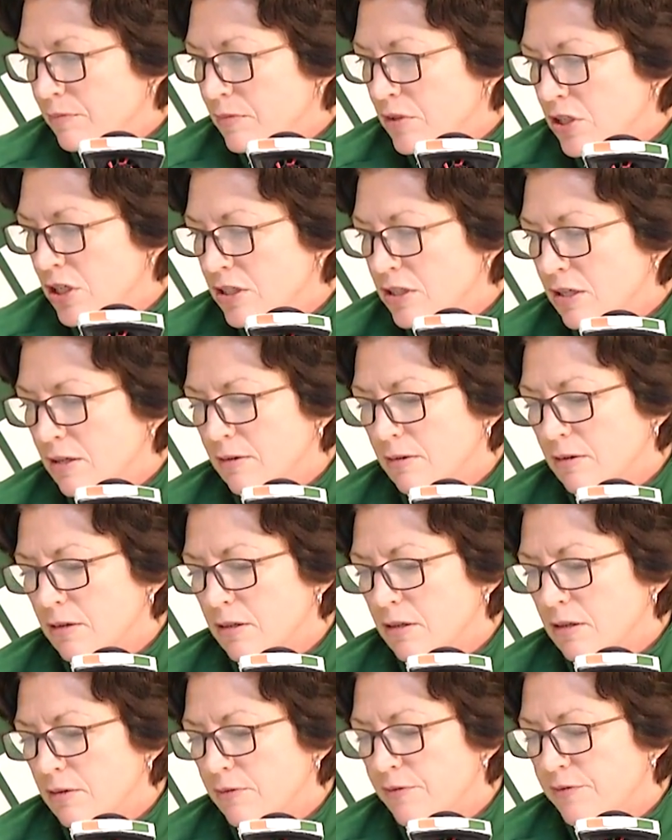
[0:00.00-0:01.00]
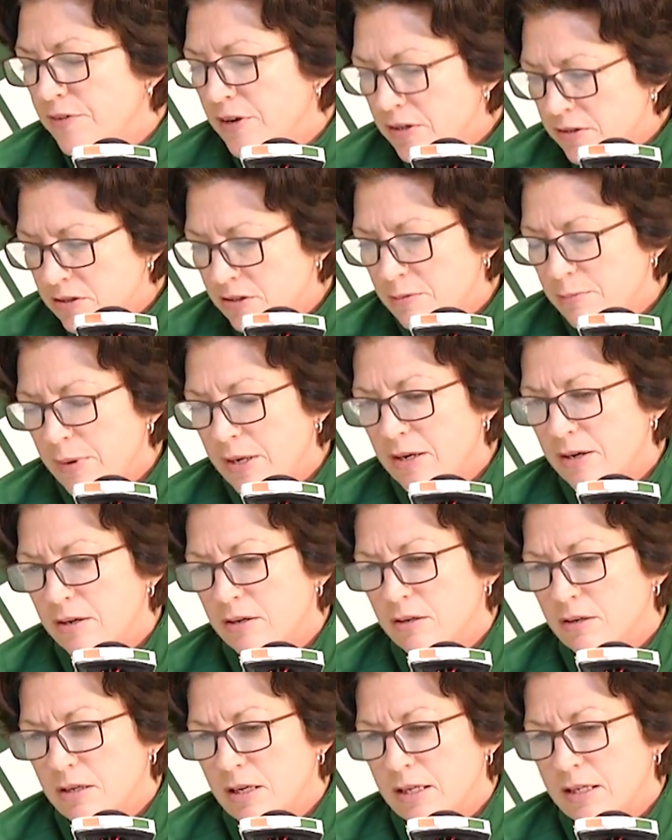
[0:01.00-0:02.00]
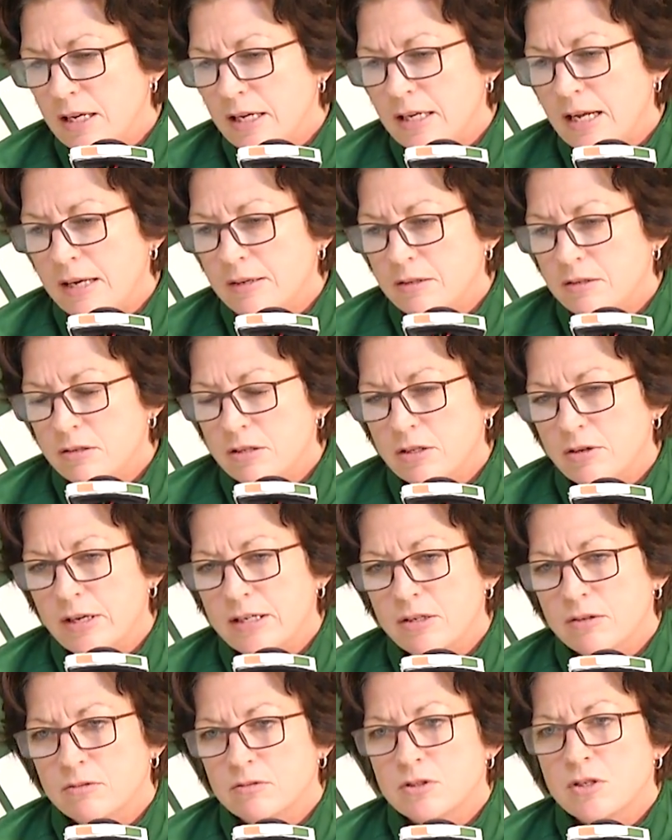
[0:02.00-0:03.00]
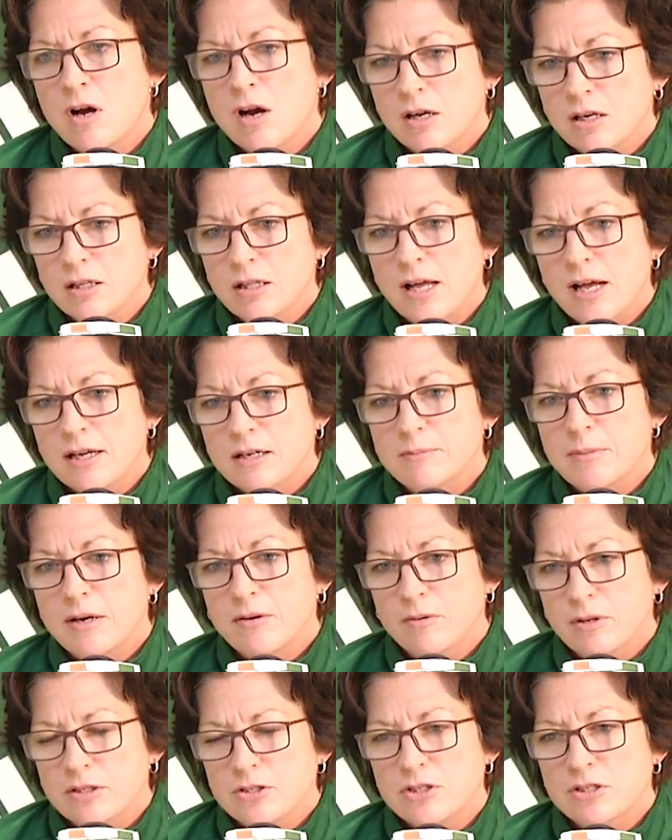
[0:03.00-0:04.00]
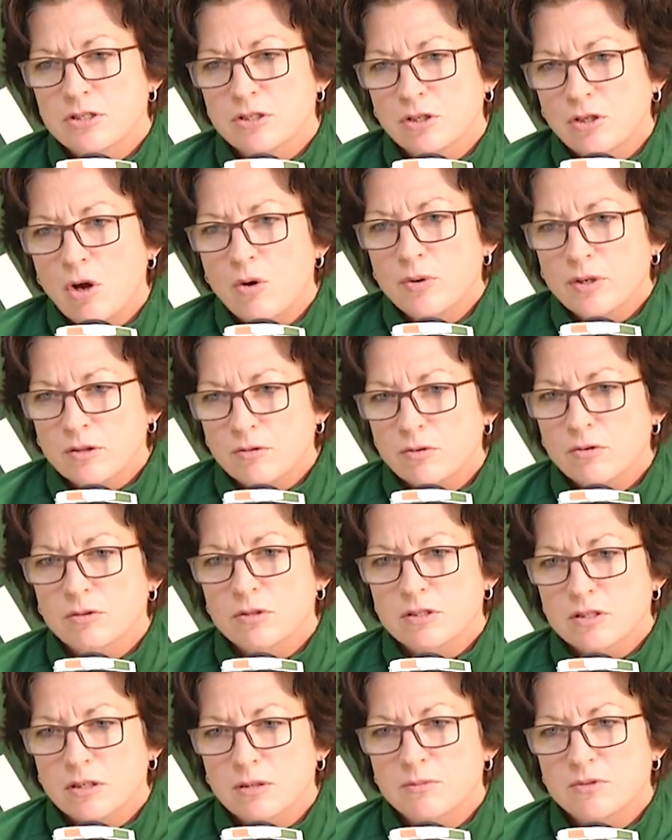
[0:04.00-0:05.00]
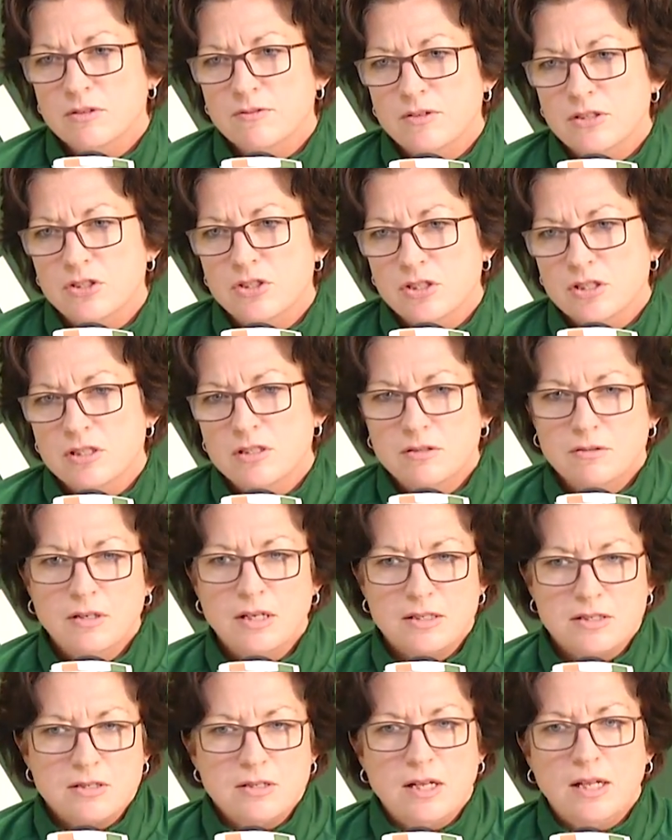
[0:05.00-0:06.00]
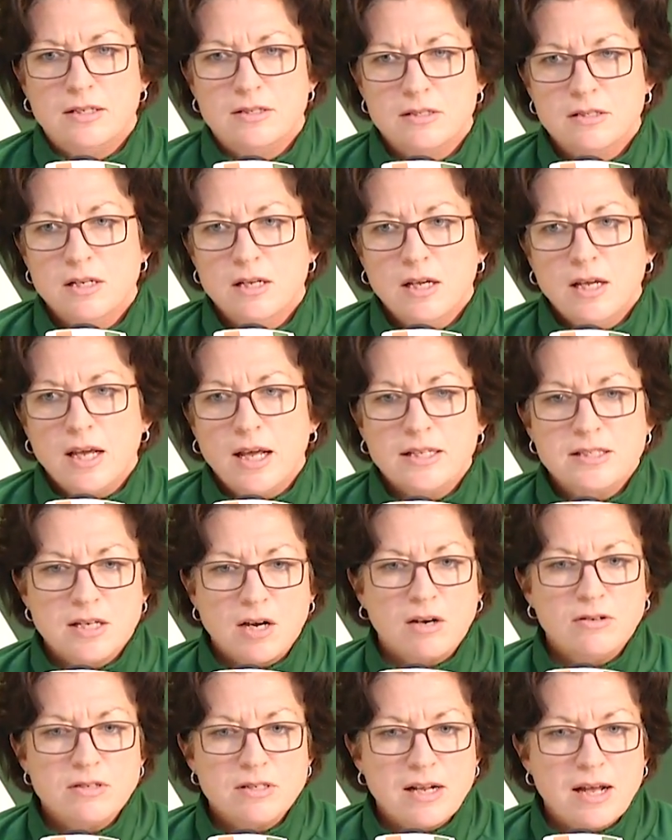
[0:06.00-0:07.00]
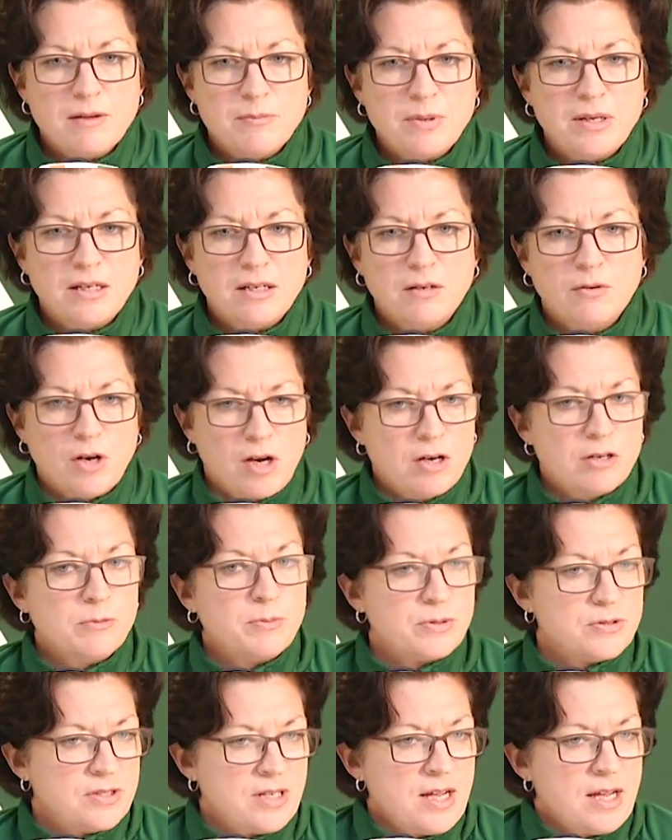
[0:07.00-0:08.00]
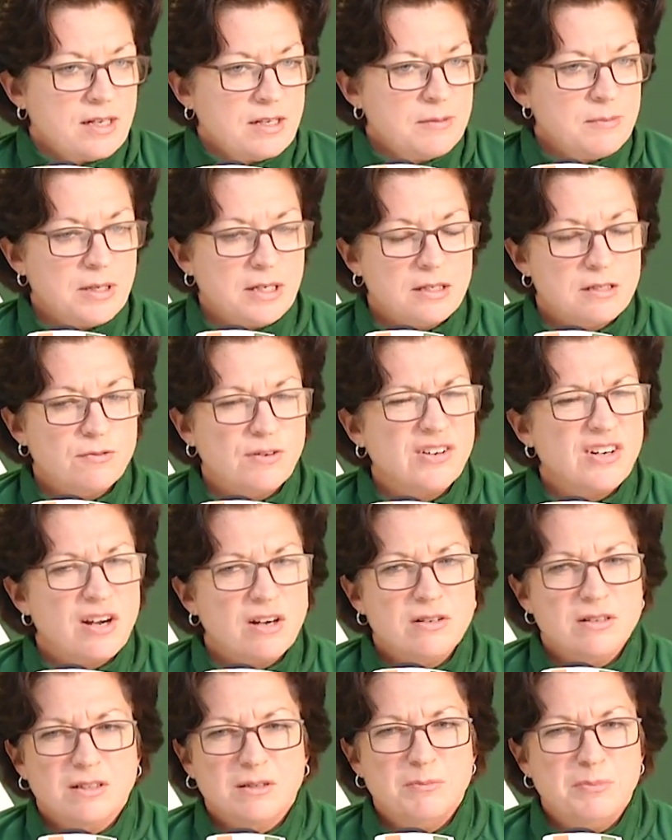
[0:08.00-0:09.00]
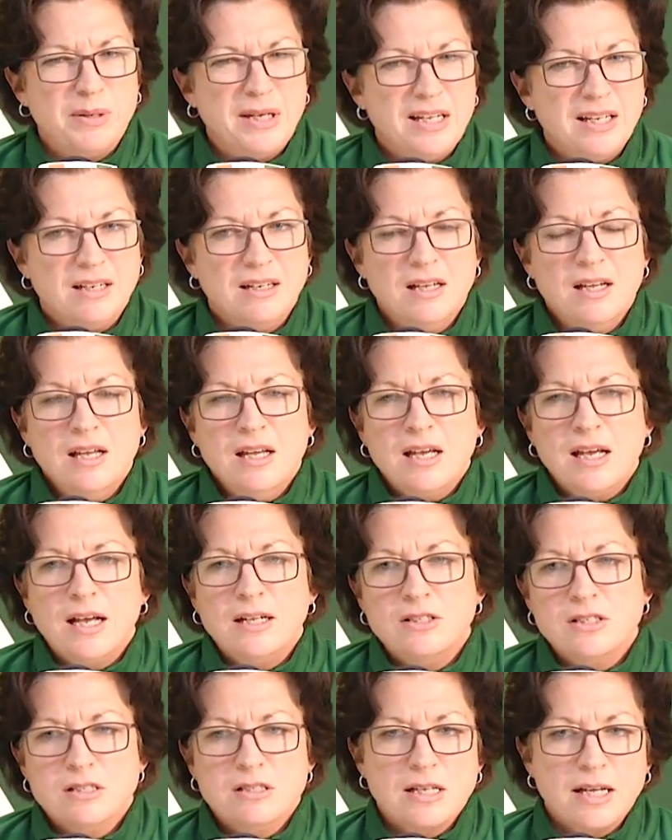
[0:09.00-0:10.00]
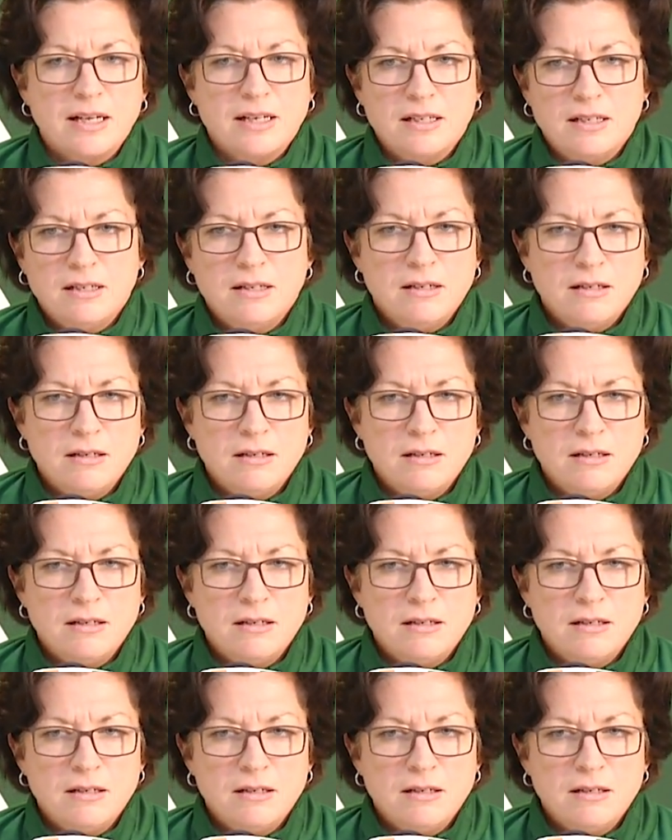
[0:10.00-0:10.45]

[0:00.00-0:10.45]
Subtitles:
She's a fierce competitor. I you know, I don't talk a lot about what she's going through in terms of it's hard to not be 100%. I mean, it's very hard to compete and just like